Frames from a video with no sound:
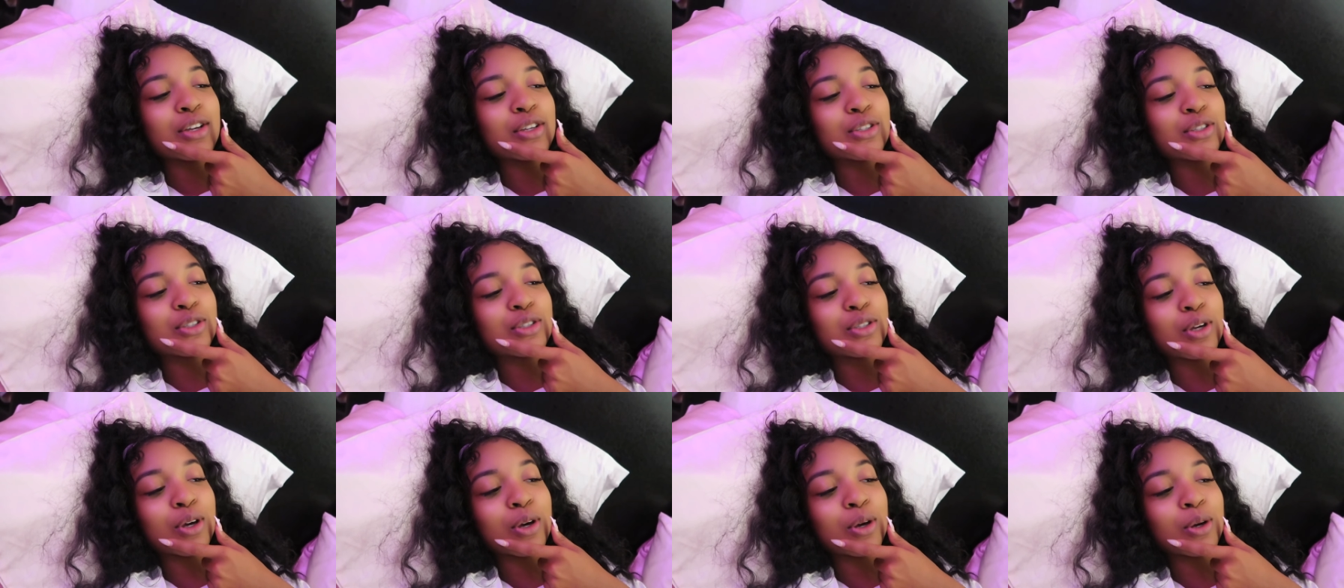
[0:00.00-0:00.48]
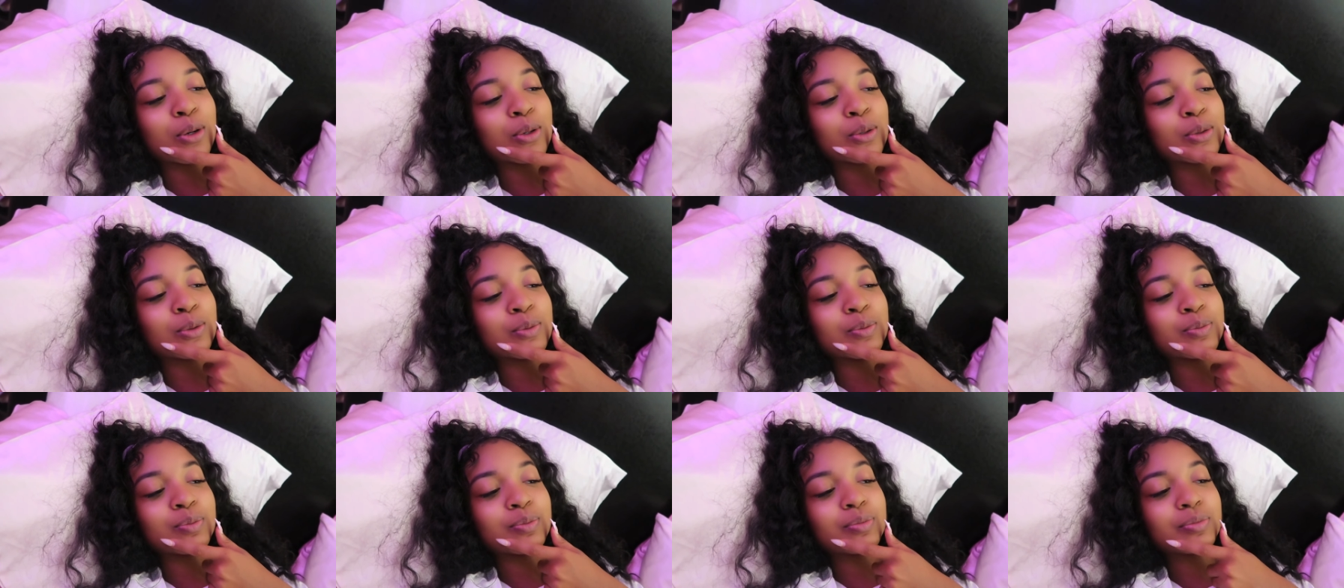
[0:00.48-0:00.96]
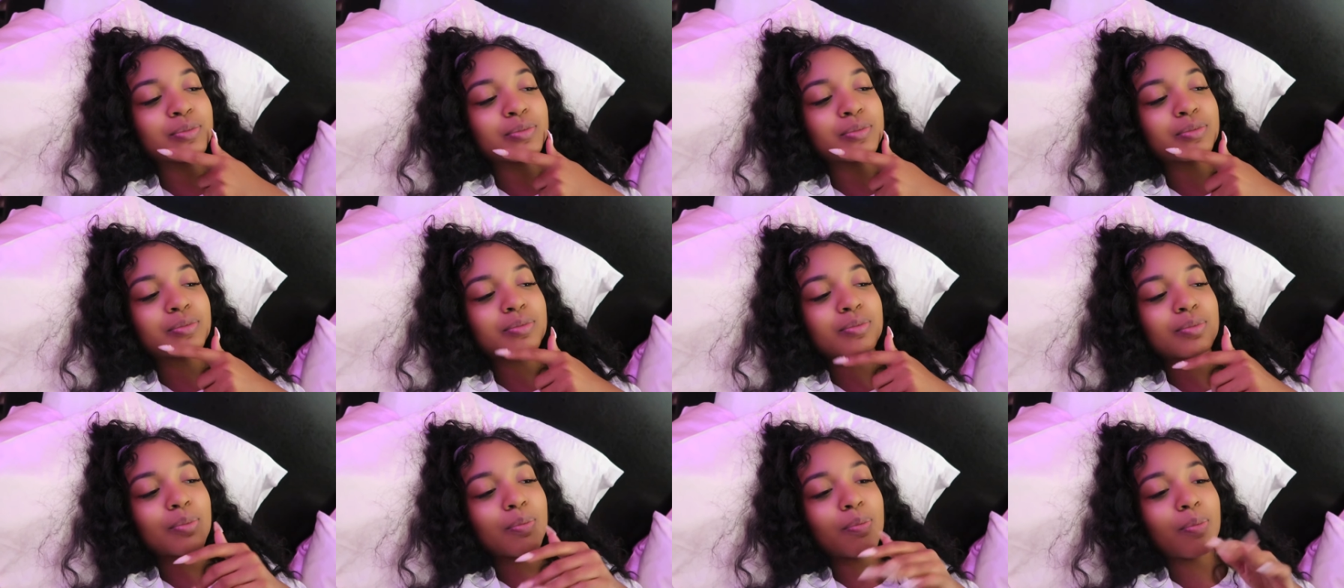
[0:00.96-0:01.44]
So
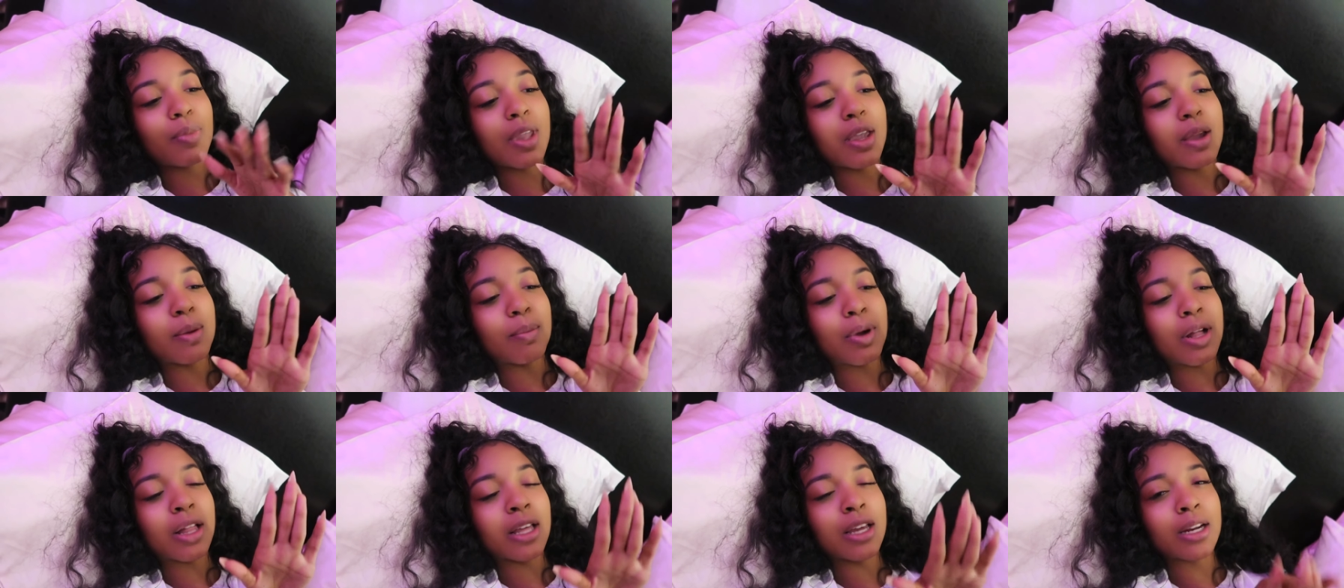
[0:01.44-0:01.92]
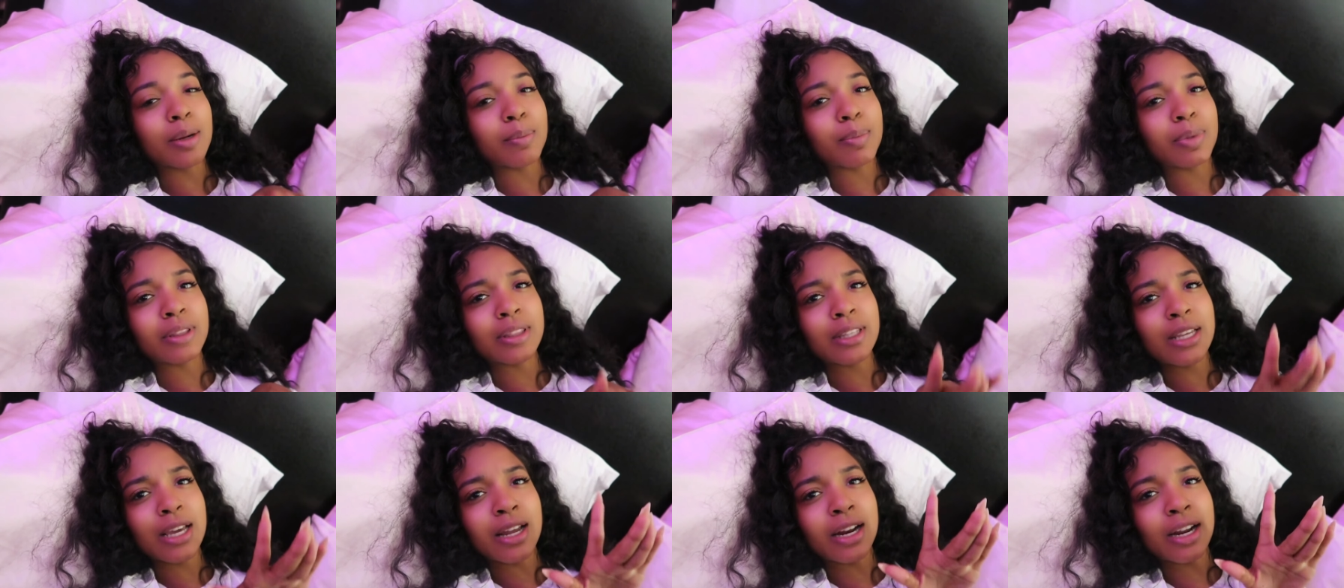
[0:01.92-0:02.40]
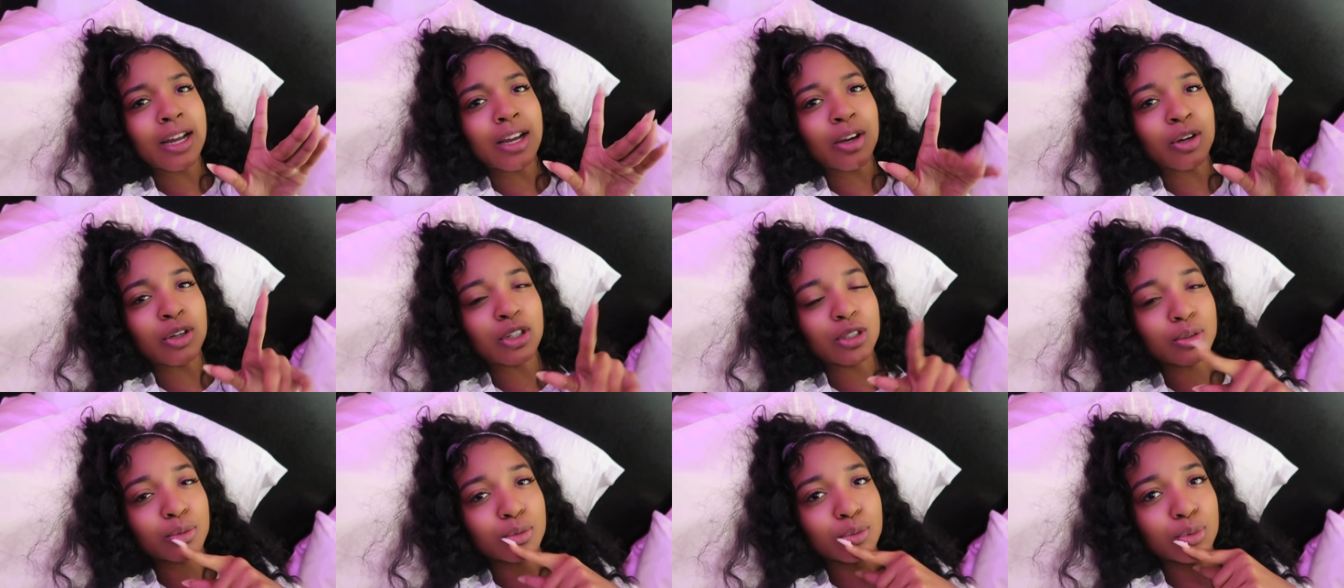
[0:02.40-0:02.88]
probably gonna put that
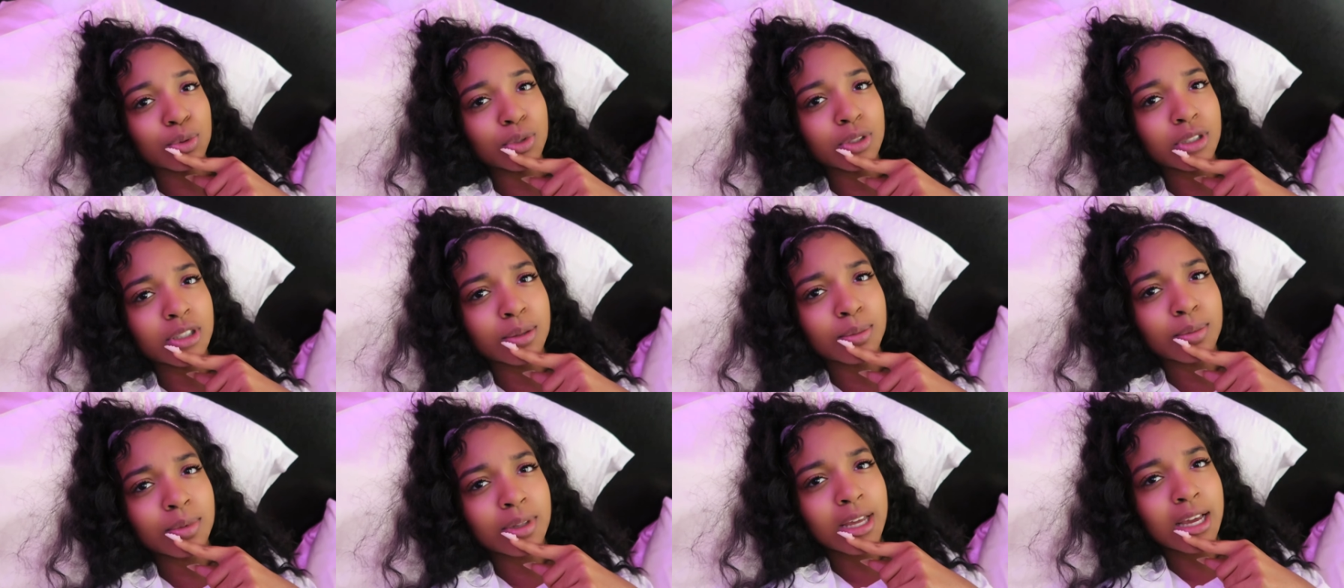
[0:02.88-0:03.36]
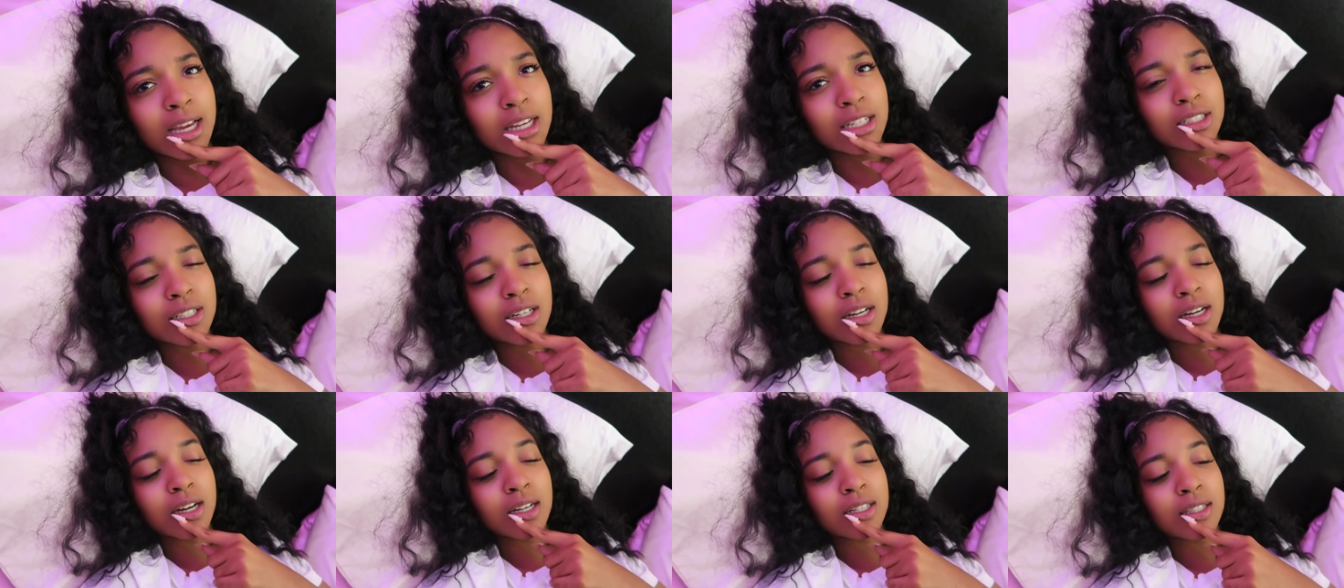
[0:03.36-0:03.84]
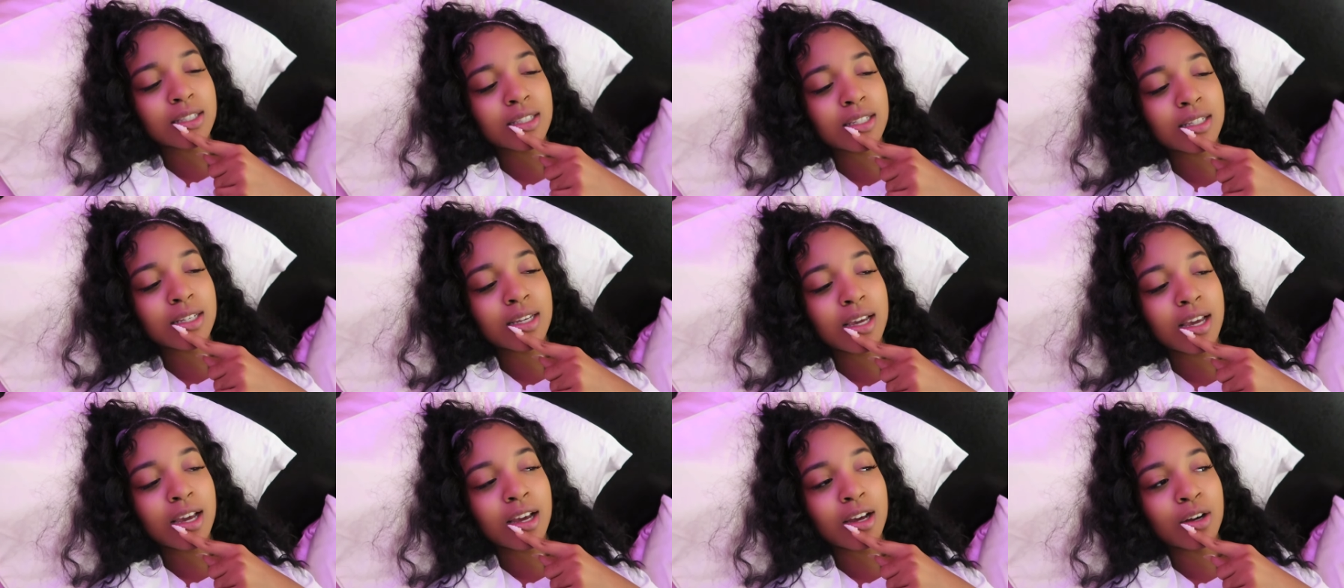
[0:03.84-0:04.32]
out and put some lash
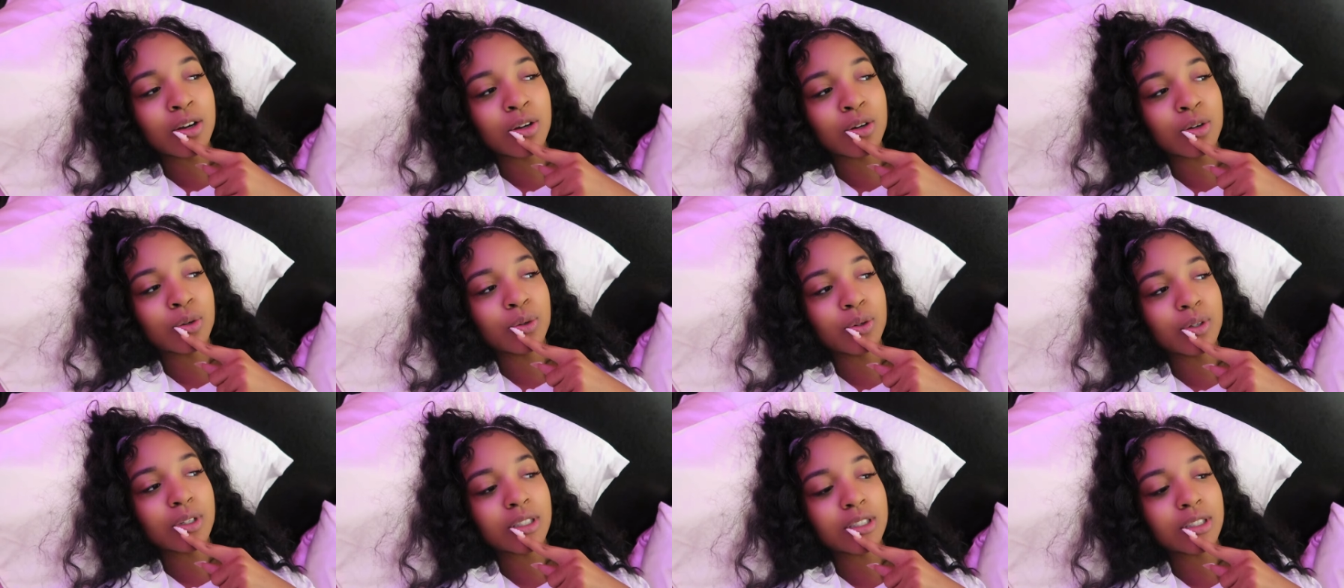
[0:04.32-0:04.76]
content out